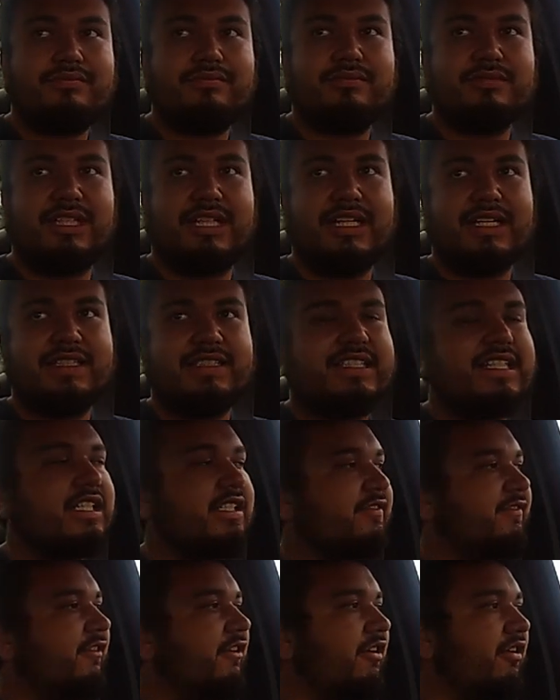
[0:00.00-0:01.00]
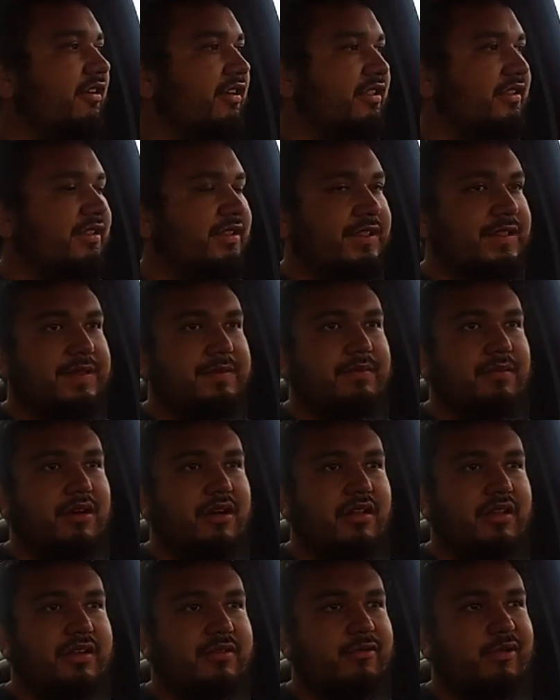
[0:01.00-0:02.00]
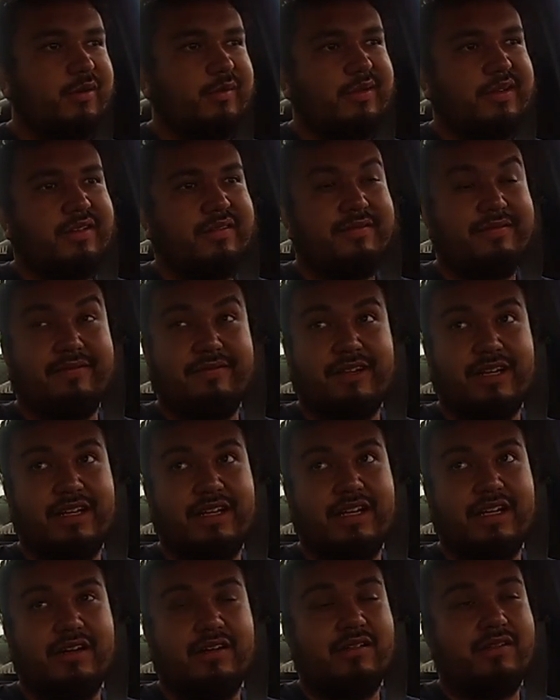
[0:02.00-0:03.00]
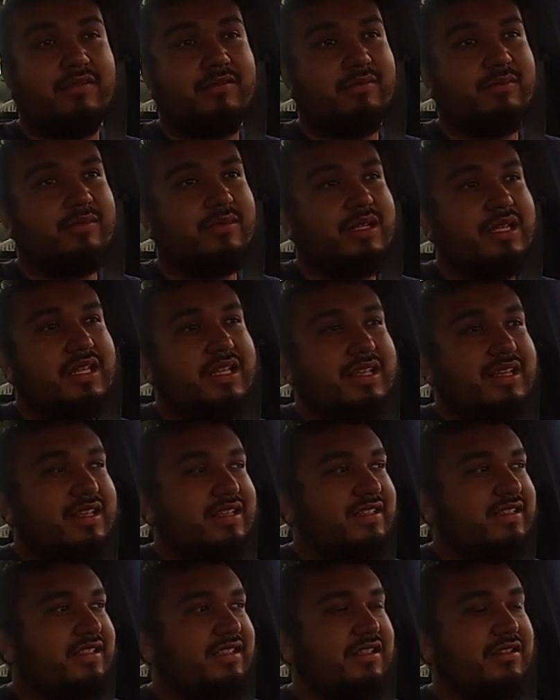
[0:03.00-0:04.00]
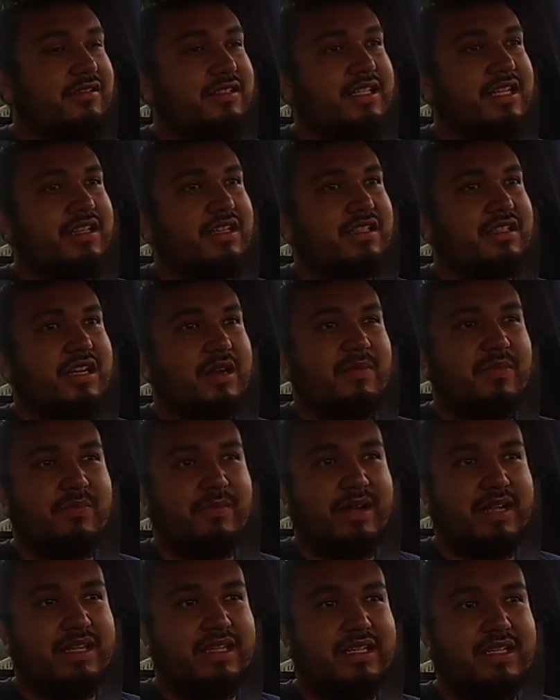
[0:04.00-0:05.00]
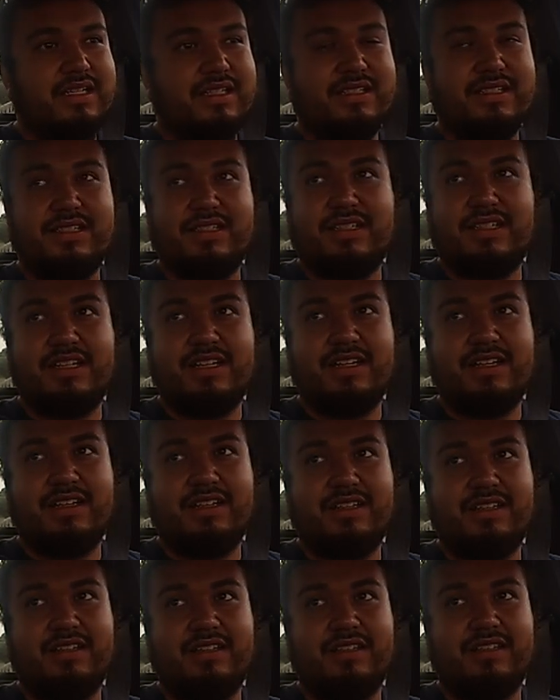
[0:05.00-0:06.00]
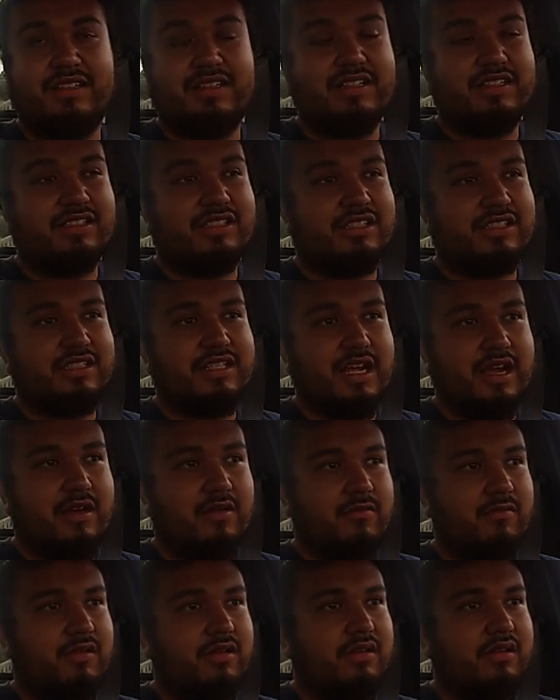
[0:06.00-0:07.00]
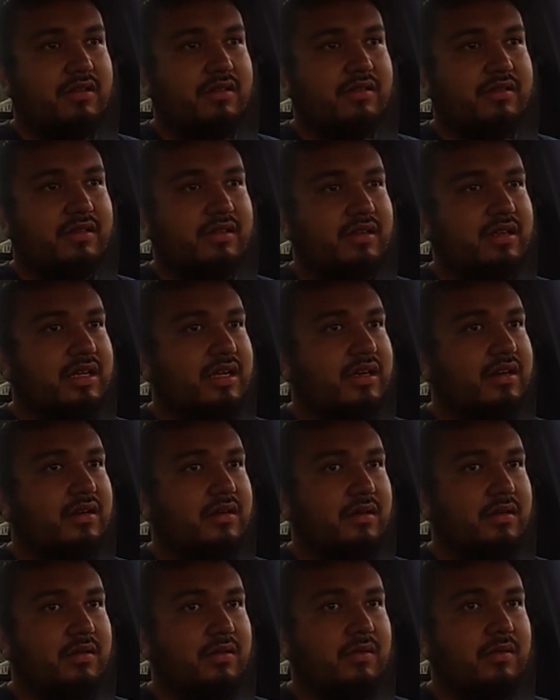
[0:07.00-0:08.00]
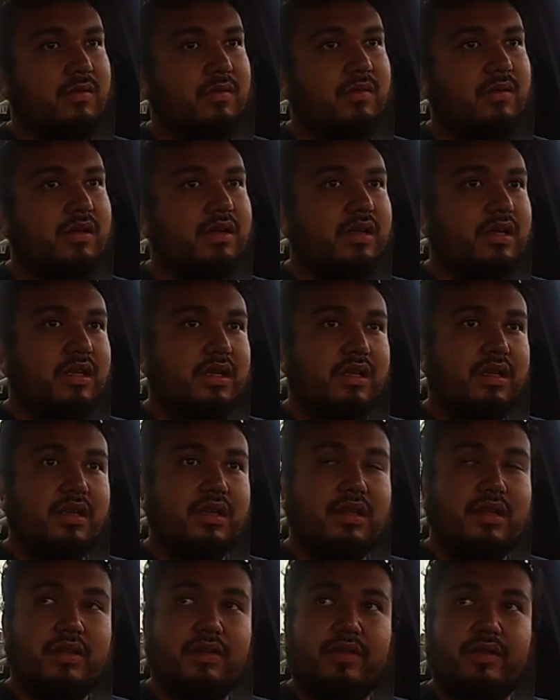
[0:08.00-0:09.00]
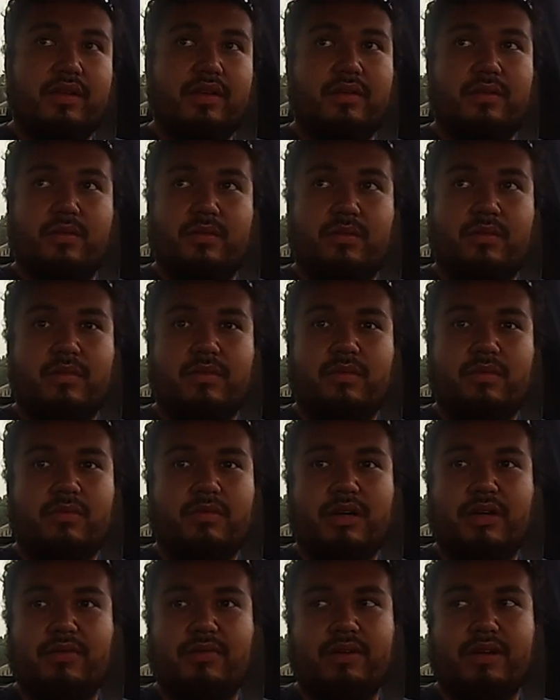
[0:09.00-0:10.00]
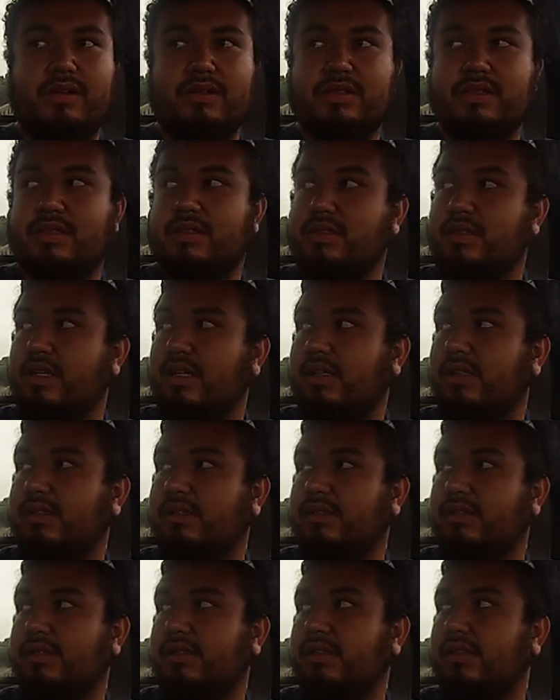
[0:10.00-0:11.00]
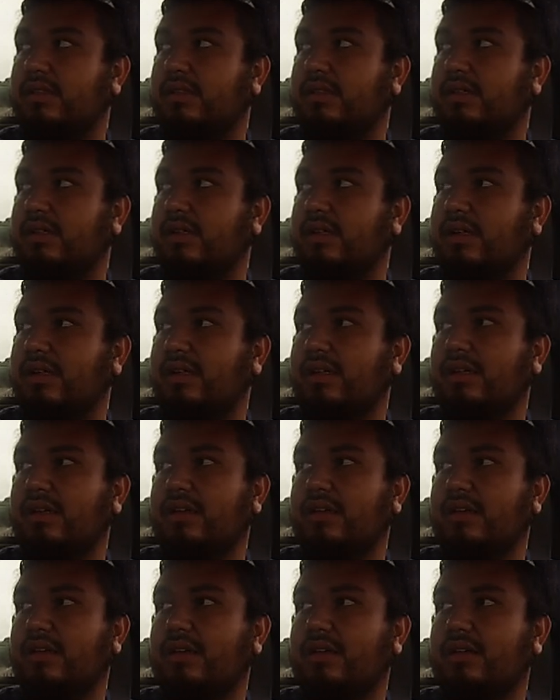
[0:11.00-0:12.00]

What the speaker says: Like I said, as far as small equipment right now, Still's at the top of my list. Then Shindaiwa, then Echo, then whoever else is next. And